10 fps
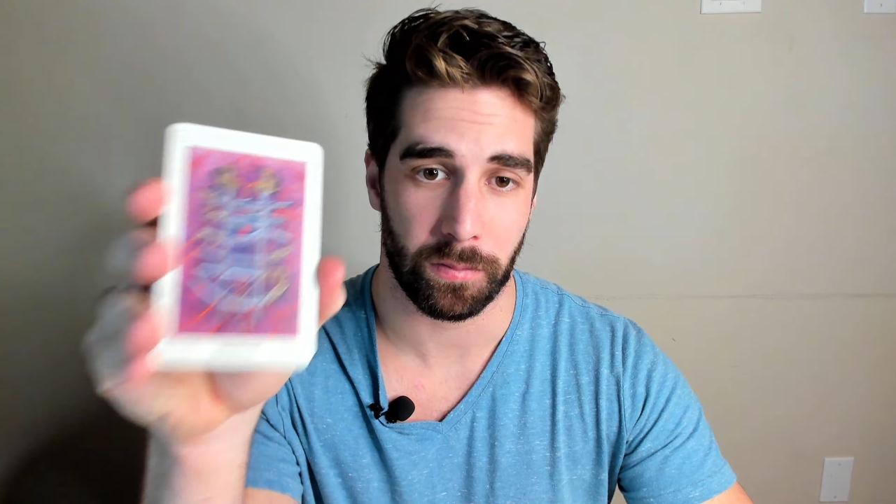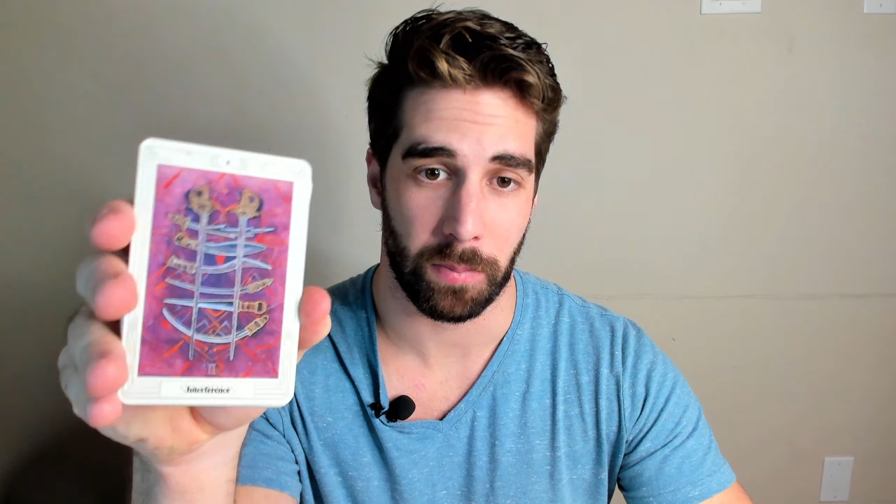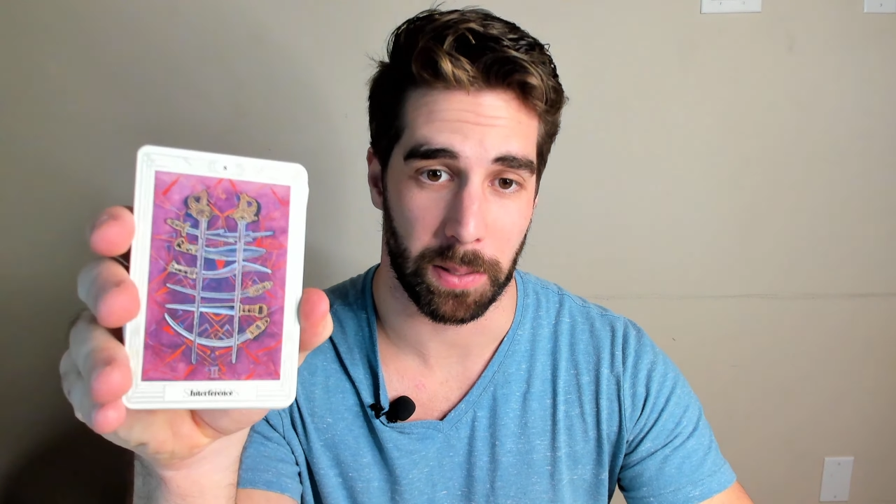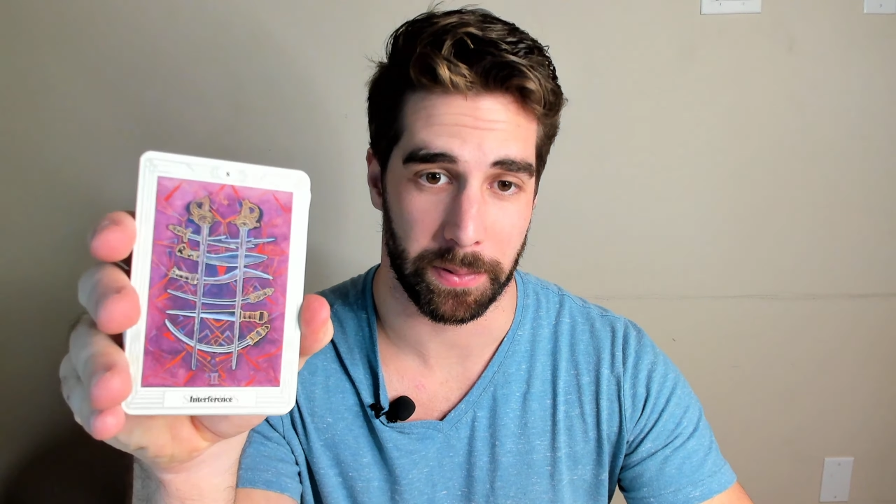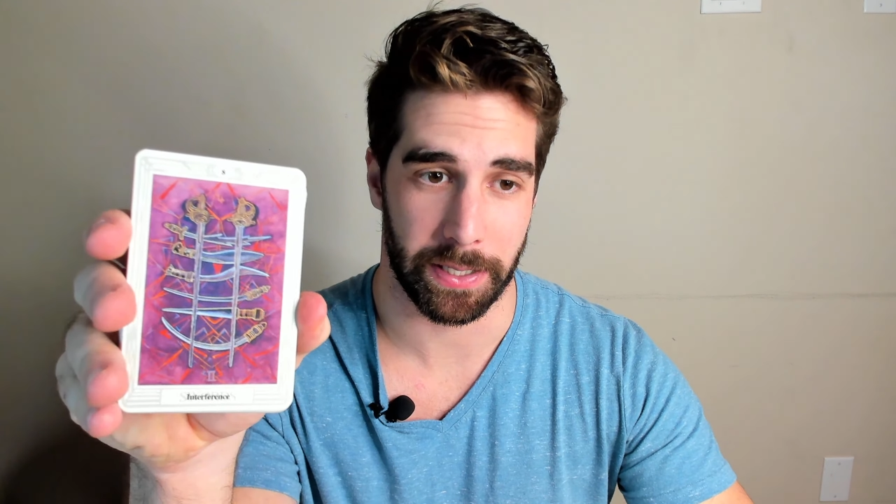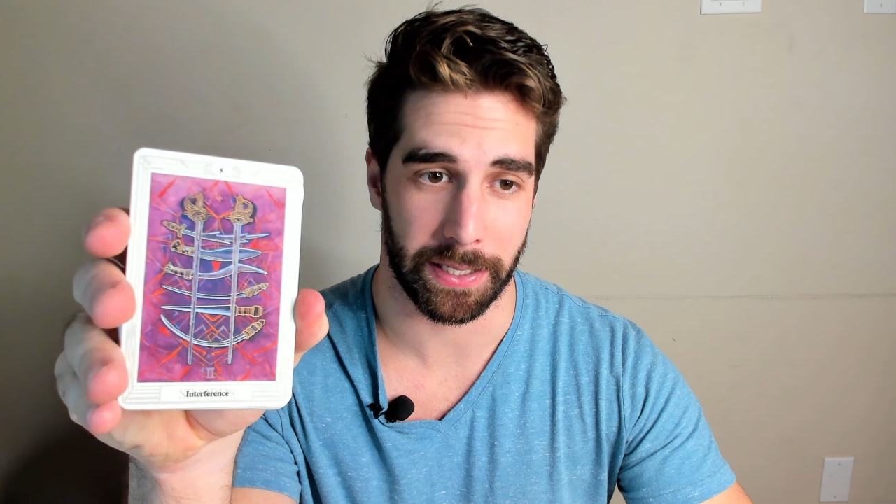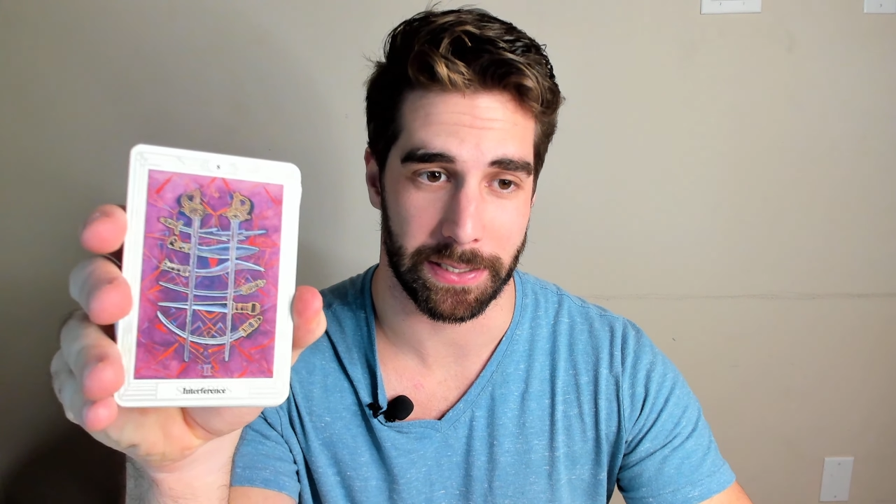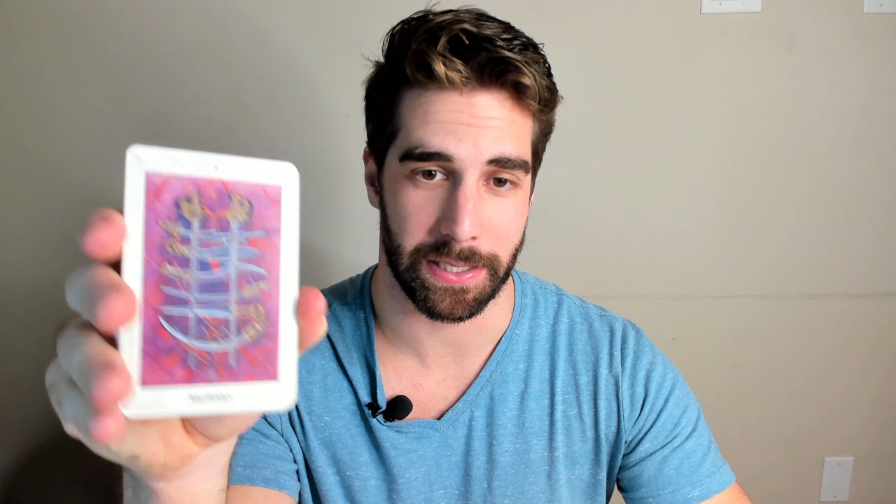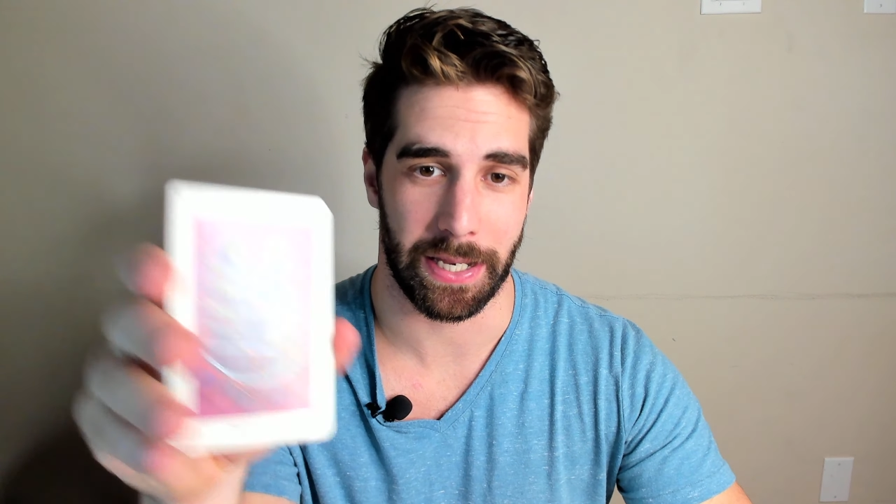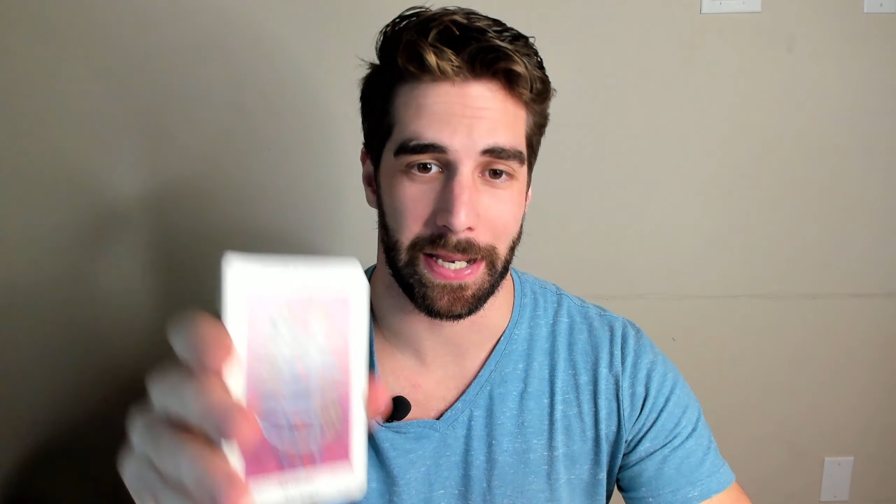Bottom of the deck
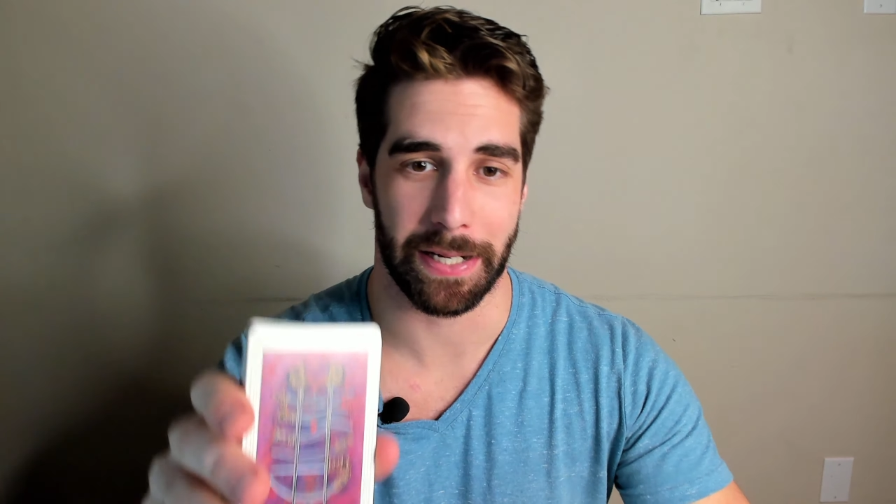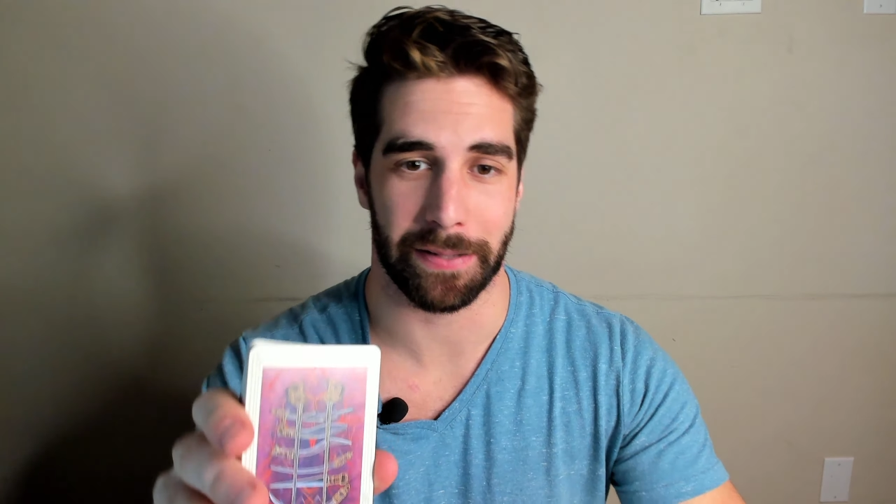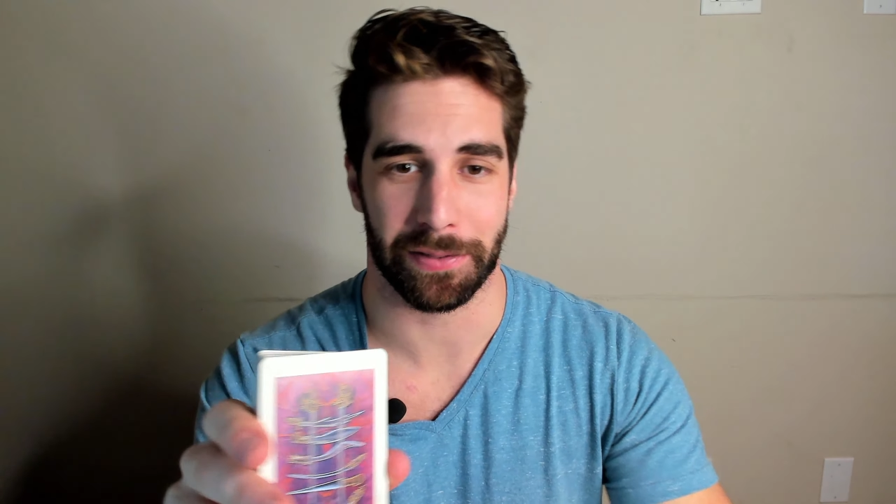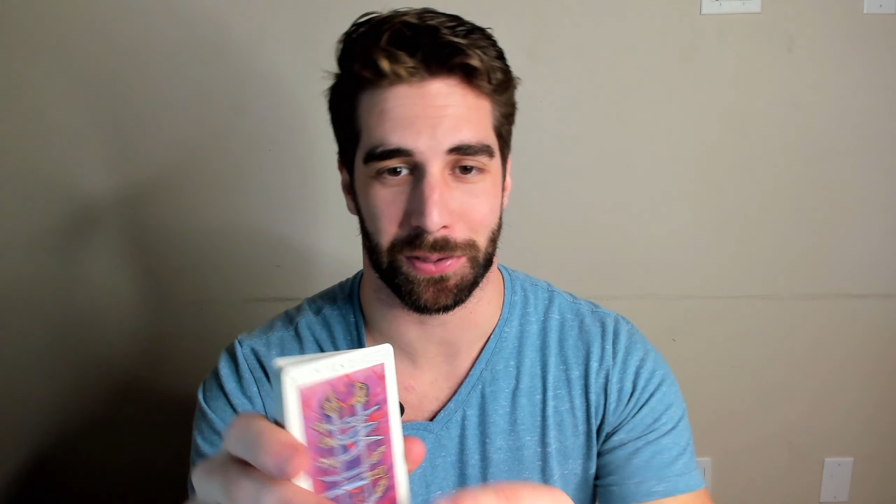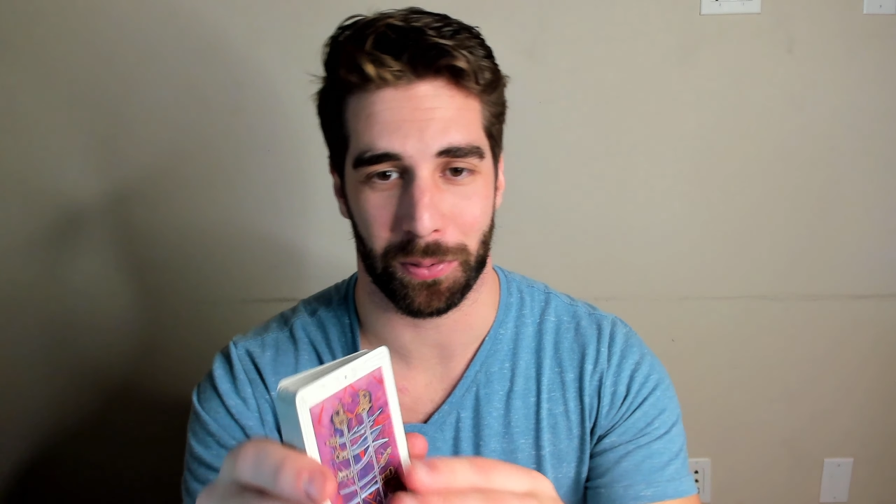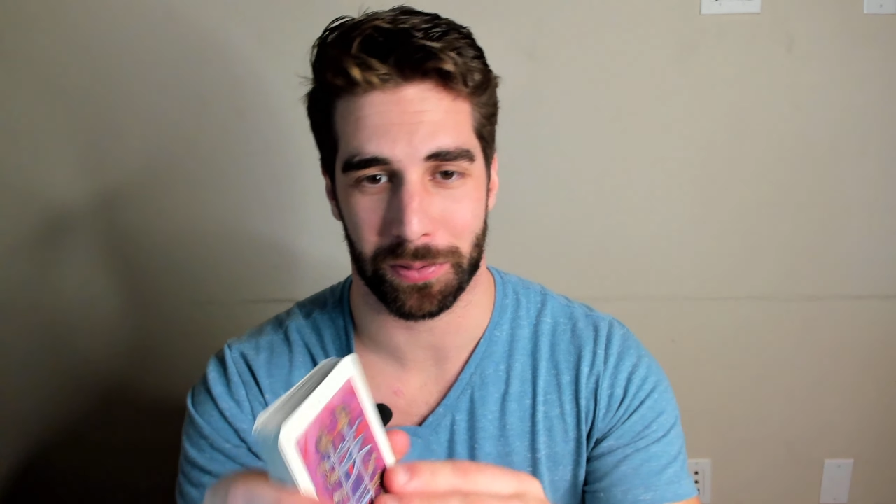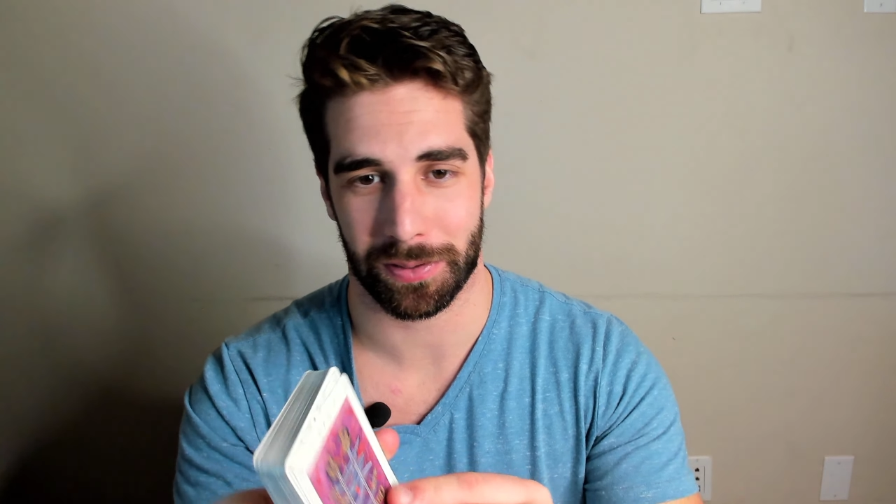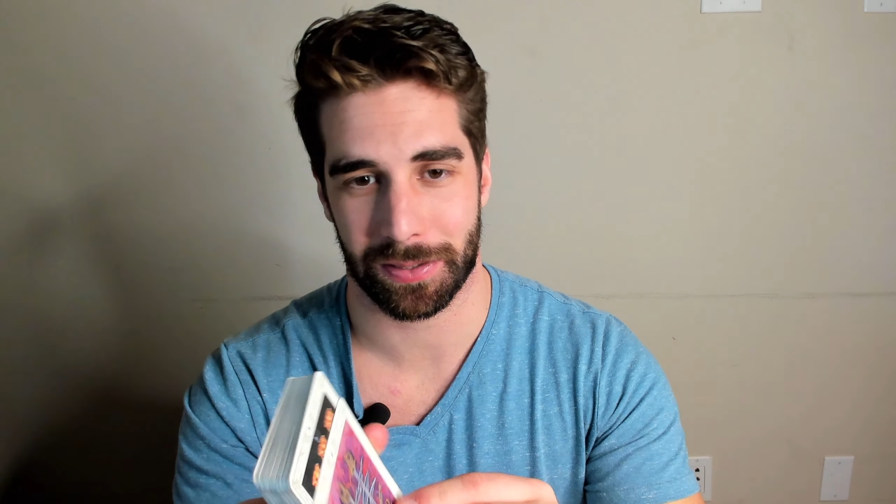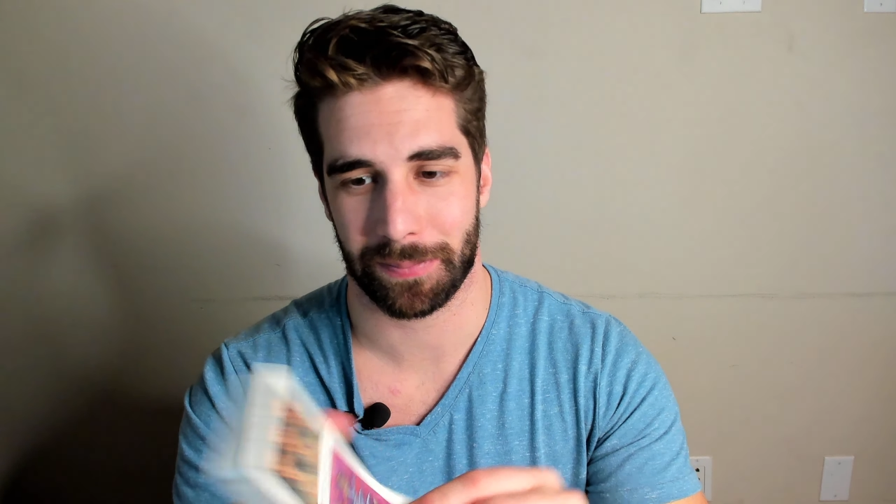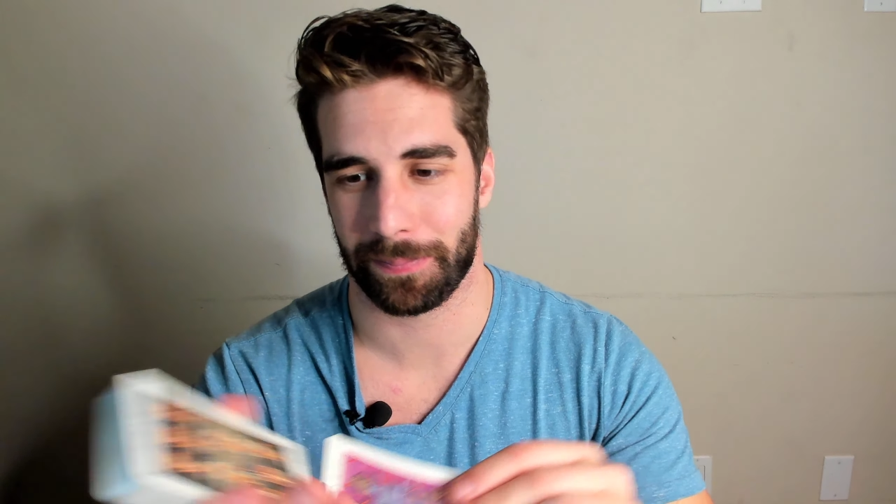is the Eight of
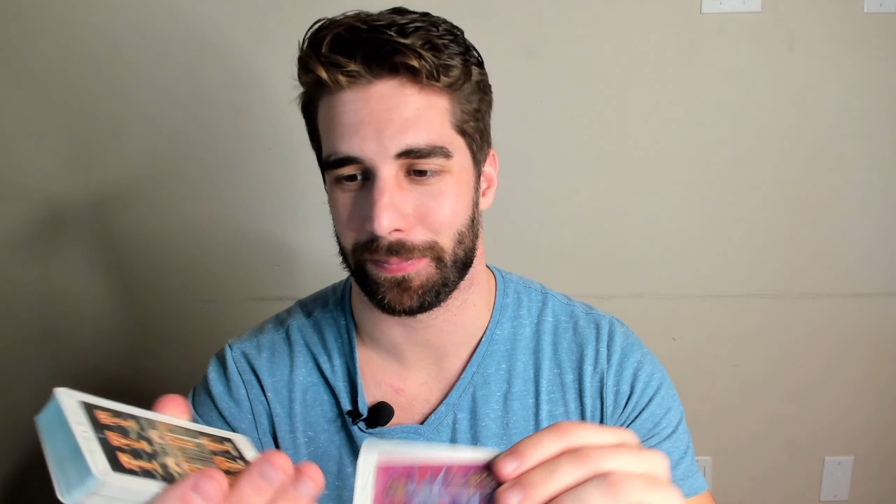Swords,